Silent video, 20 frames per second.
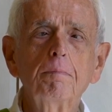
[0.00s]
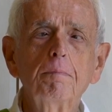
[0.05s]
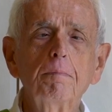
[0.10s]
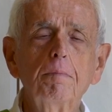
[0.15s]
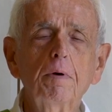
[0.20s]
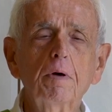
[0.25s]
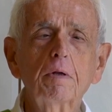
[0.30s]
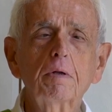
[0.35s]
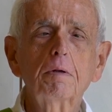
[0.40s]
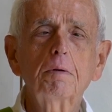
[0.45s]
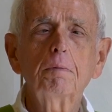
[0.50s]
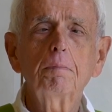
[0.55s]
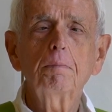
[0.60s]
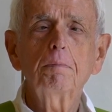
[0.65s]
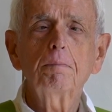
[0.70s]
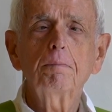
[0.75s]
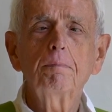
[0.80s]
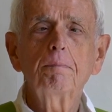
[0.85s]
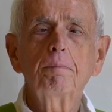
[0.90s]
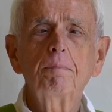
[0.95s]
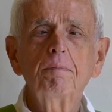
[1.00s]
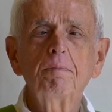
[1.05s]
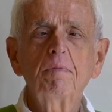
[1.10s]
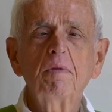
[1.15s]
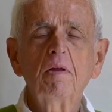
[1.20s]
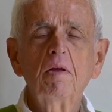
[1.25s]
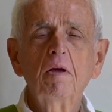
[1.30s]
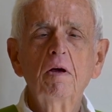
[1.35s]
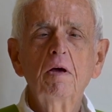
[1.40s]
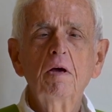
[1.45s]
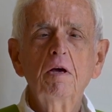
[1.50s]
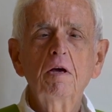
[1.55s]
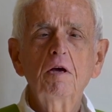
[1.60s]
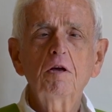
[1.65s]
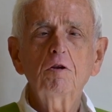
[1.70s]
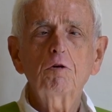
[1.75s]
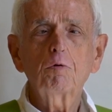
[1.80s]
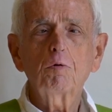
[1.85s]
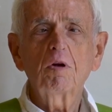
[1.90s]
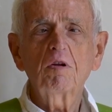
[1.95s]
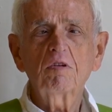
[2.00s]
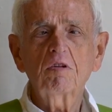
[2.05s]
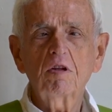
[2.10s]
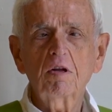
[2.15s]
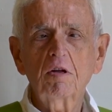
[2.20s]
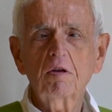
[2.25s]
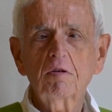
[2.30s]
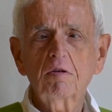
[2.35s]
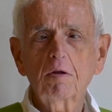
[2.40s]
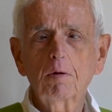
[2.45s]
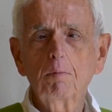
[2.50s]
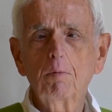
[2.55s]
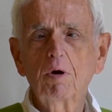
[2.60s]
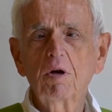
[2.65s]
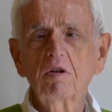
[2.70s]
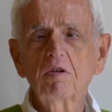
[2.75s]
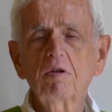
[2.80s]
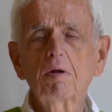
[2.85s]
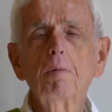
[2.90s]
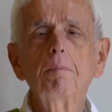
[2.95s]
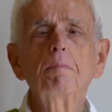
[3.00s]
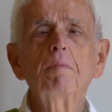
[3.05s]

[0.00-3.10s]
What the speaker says: but interesting in some ways.